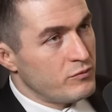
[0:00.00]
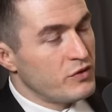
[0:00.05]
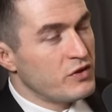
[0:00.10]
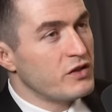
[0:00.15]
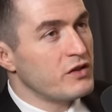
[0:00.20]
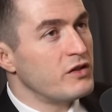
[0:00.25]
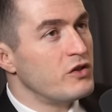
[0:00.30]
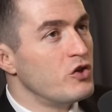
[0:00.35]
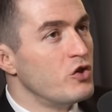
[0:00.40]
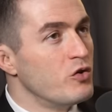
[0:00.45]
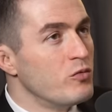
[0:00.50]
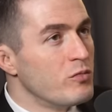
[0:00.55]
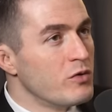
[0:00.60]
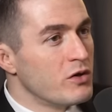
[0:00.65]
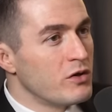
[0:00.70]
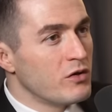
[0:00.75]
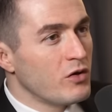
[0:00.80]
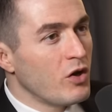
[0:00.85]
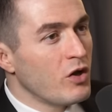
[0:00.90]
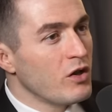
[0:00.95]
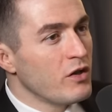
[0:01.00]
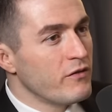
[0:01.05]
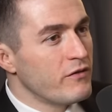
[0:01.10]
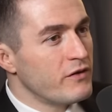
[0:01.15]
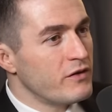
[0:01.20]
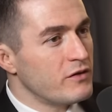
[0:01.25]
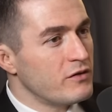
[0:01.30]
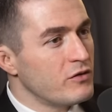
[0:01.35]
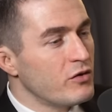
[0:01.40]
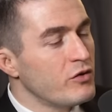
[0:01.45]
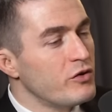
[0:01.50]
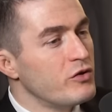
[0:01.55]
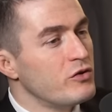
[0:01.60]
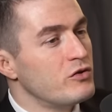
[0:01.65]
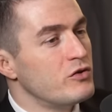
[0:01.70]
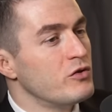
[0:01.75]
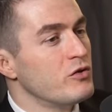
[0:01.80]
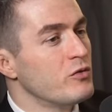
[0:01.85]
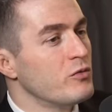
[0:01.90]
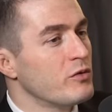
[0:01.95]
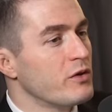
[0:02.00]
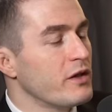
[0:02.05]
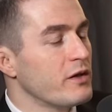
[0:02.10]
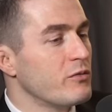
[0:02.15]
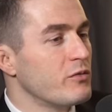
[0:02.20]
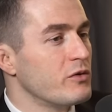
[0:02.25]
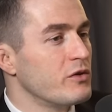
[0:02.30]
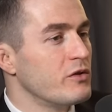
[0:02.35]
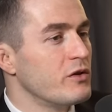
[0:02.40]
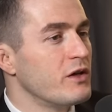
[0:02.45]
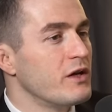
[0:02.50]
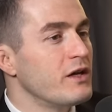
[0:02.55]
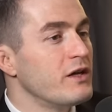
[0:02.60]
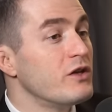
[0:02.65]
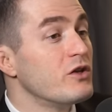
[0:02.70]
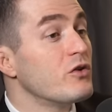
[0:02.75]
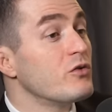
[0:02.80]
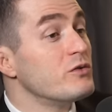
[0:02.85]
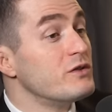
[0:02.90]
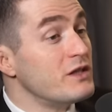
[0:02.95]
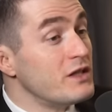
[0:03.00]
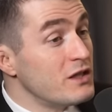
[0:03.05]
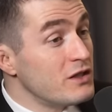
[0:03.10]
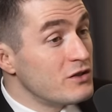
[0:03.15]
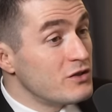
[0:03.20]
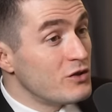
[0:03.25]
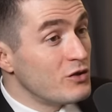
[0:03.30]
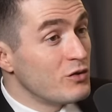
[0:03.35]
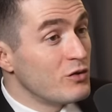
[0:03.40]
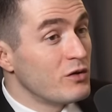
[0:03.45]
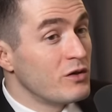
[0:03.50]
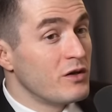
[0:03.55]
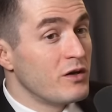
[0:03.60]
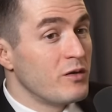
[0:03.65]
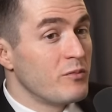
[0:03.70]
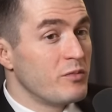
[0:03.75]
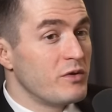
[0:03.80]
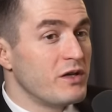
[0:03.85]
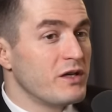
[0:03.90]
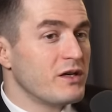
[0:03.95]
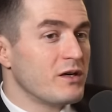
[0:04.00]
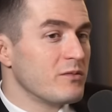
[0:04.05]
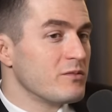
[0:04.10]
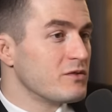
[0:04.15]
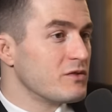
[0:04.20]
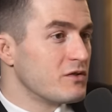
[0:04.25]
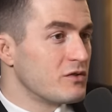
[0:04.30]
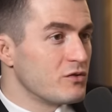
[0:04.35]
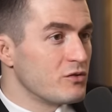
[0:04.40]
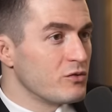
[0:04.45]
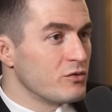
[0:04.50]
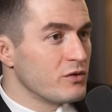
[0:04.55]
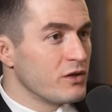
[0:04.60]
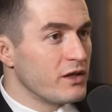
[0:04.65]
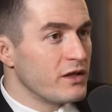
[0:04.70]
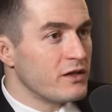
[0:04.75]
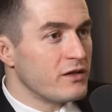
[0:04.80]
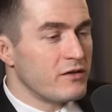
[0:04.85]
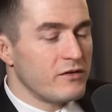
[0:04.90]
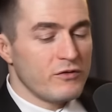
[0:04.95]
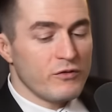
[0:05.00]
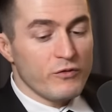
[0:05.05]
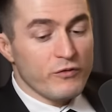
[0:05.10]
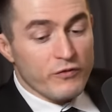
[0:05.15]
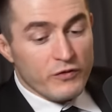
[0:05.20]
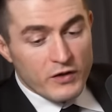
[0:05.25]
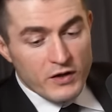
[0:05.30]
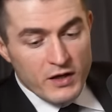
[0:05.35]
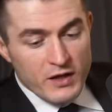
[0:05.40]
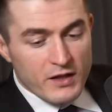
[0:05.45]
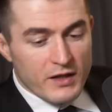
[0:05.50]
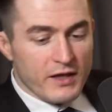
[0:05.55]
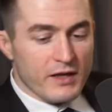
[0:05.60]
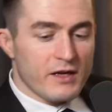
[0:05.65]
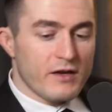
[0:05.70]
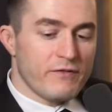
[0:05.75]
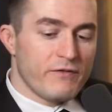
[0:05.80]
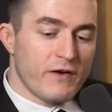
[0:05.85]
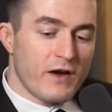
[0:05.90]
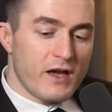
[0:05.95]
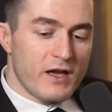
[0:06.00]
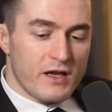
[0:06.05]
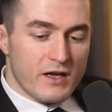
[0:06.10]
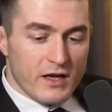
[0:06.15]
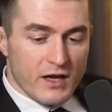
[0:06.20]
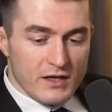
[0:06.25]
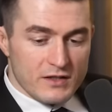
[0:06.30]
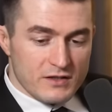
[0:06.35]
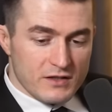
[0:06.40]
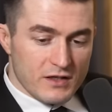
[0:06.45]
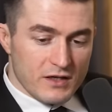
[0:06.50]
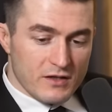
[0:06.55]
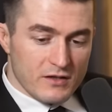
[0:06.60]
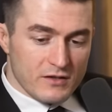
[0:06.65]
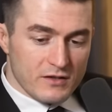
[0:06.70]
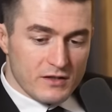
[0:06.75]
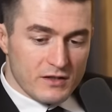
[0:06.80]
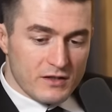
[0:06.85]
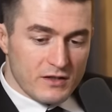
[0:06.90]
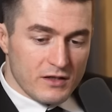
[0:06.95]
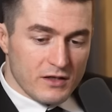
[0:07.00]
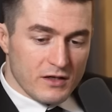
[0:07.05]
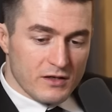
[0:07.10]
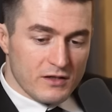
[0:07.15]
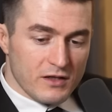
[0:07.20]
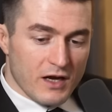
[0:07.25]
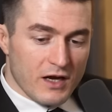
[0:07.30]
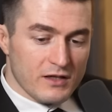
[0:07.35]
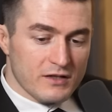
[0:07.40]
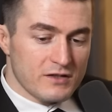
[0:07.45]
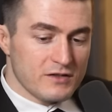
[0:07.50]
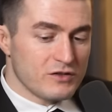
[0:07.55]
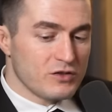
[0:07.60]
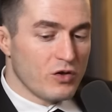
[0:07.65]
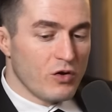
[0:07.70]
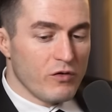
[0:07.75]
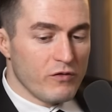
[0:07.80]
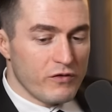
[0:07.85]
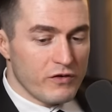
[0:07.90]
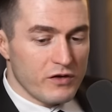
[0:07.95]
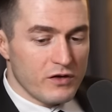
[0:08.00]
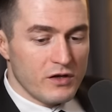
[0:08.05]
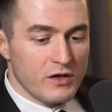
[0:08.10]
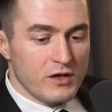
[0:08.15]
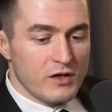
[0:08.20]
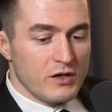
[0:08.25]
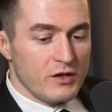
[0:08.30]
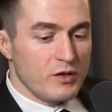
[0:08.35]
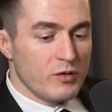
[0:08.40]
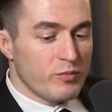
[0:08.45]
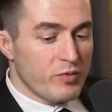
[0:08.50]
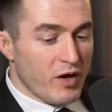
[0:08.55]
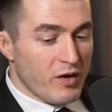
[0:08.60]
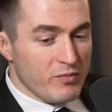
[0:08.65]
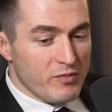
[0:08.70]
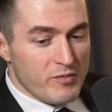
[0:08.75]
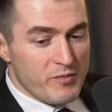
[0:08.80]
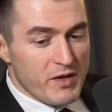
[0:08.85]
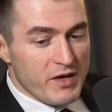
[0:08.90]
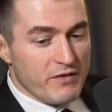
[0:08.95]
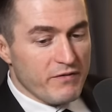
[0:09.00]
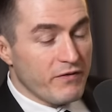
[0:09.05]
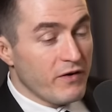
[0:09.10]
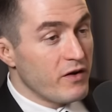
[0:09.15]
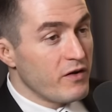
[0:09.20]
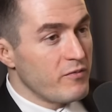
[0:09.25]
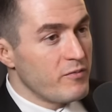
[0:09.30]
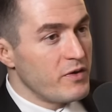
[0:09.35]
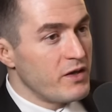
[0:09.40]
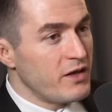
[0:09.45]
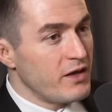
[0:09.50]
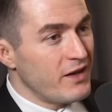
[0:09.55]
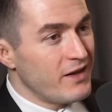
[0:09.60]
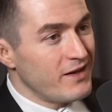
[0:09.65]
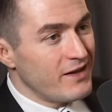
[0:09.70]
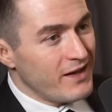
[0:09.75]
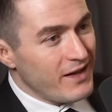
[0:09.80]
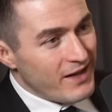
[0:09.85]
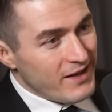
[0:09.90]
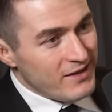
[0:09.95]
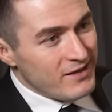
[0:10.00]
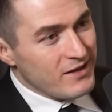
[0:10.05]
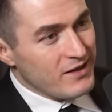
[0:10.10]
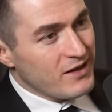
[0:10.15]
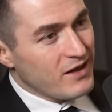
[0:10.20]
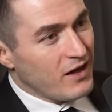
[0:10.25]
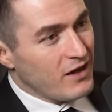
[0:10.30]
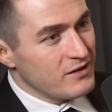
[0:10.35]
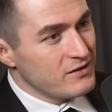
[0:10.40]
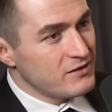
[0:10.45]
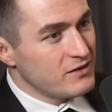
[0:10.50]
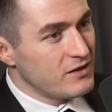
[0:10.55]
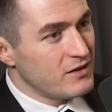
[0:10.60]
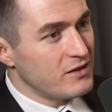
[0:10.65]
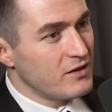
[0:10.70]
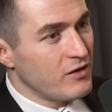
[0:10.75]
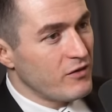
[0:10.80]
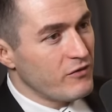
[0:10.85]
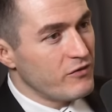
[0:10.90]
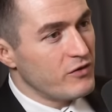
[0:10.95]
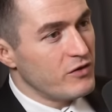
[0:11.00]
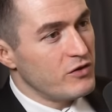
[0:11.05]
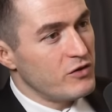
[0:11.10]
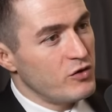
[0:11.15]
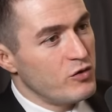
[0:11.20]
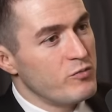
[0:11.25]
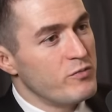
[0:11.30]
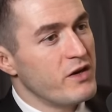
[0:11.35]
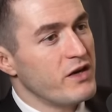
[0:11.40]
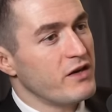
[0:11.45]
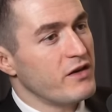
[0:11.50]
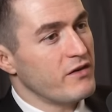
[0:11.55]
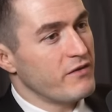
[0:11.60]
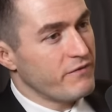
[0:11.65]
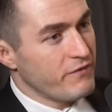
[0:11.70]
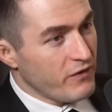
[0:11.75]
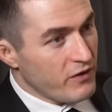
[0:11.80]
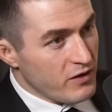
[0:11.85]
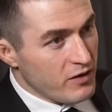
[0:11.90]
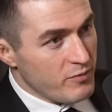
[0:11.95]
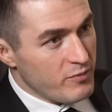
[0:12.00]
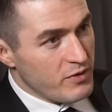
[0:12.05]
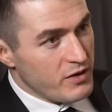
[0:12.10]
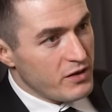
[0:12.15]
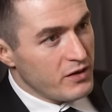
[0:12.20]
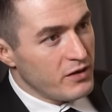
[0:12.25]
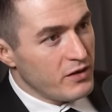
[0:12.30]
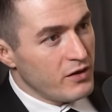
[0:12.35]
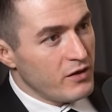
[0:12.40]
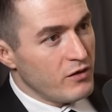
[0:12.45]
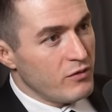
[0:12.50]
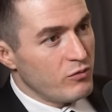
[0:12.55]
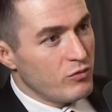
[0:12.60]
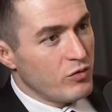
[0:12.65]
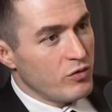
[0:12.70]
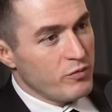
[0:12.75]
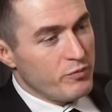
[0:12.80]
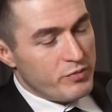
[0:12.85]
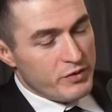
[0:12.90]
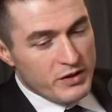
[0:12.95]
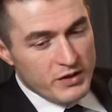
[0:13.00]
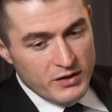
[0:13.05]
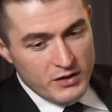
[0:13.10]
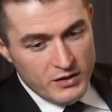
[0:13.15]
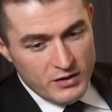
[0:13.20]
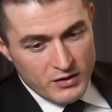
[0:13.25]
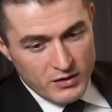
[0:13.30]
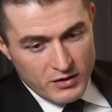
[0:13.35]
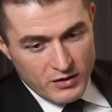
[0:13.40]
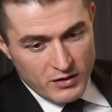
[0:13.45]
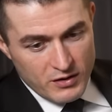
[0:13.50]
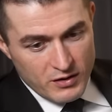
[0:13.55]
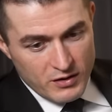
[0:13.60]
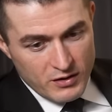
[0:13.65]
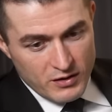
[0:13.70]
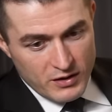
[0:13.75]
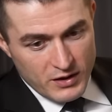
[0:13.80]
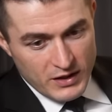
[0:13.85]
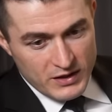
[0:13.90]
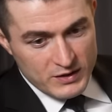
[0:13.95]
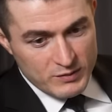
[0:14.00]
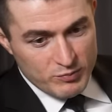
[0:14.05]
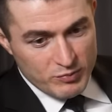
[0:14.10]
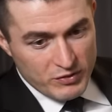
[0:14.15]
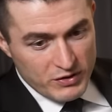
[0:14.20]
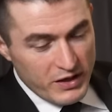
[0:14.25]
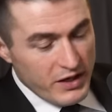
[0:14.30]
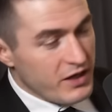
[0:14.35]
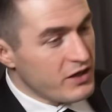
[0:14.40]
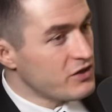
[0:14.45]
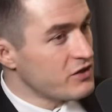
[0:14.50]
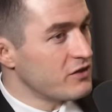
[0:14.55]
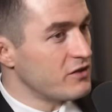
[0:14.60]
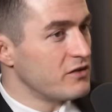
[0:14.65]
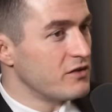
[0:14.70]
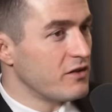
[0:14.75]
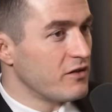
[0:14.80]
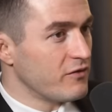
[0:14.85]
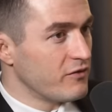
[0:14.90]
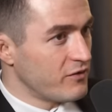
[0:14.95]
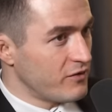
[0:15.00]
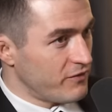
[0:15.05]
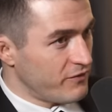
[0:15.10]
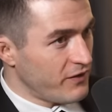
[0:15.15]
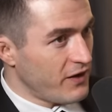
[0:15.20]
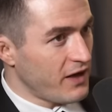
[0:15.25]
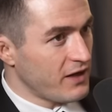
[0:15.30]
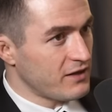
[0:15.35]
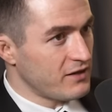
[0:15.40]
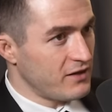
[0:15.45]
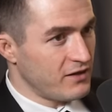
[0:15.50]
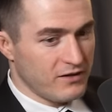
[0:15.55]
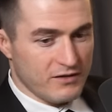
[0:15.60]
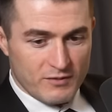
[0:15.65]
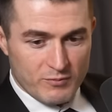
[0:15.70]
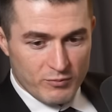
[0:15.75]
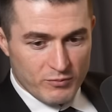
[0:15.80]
but right. the humor, all of it. No, you do like when you you don't need to, but it comes through. Like you, like if I accidentally uh, knock this over, you'll probably make fun of me. In in the content of the you making fun of me will be uh, explanation of the fact that